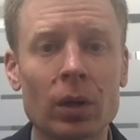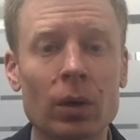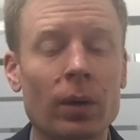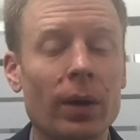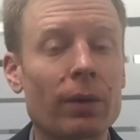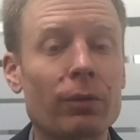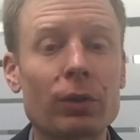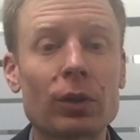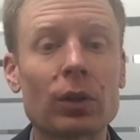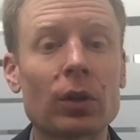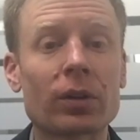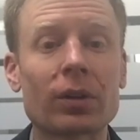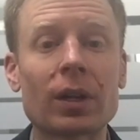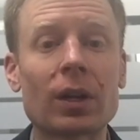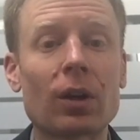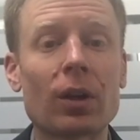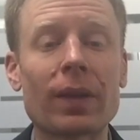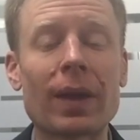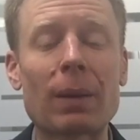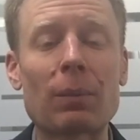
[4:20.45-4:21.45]
Or have you looked
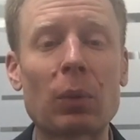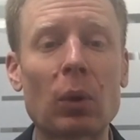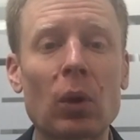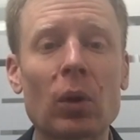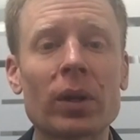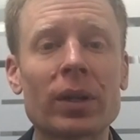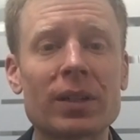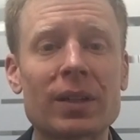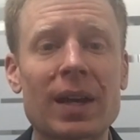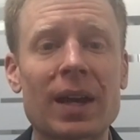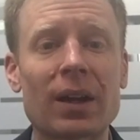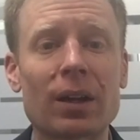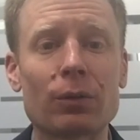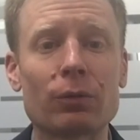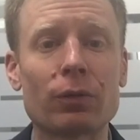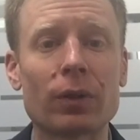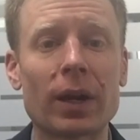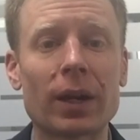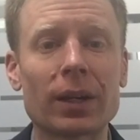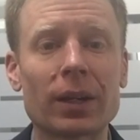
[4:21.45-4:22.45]
at all that polling data
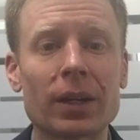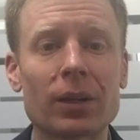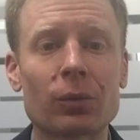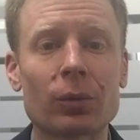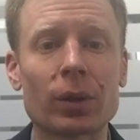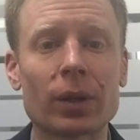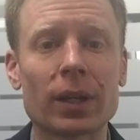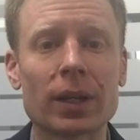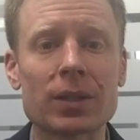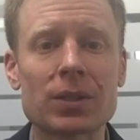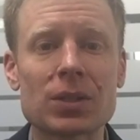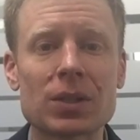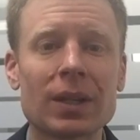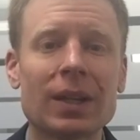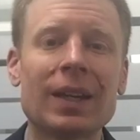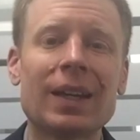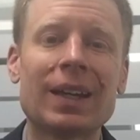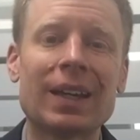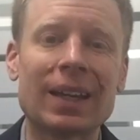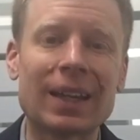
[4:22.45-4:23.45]
finally and realized,
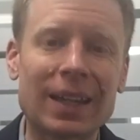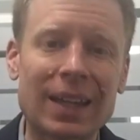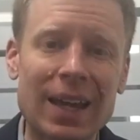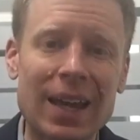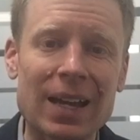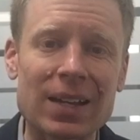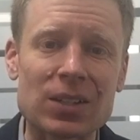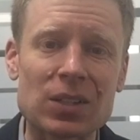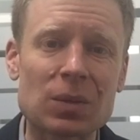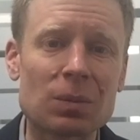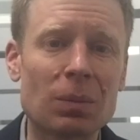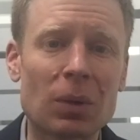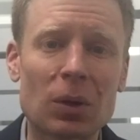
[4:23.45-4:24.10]
yes,